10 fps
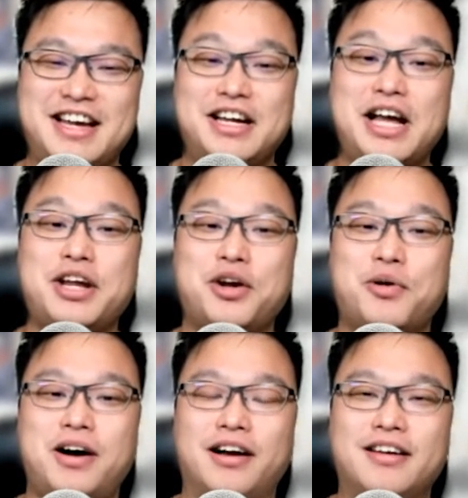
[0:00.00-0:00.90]
Hey, you know
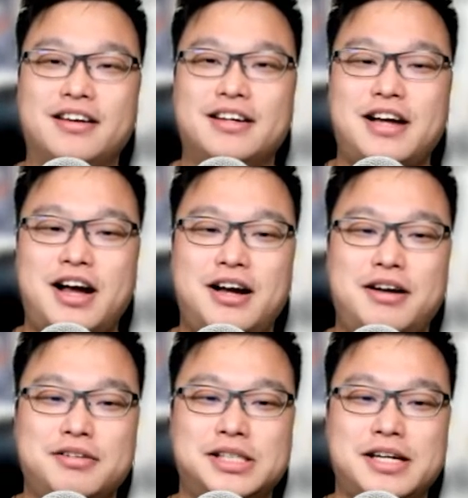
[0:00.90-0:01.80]
what?
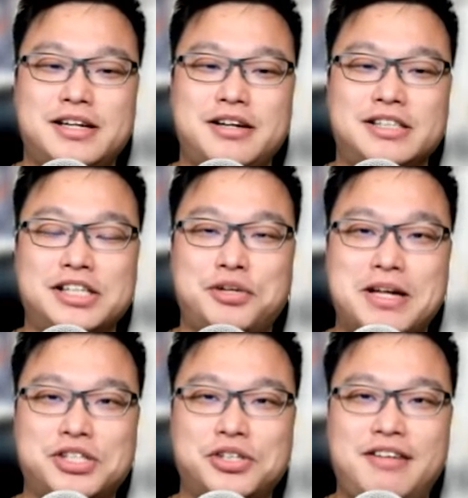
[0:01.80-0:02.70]
Since you
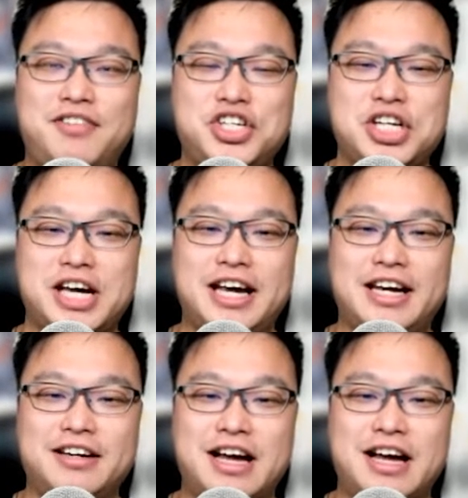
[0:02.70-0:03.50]
mentioned EVGA,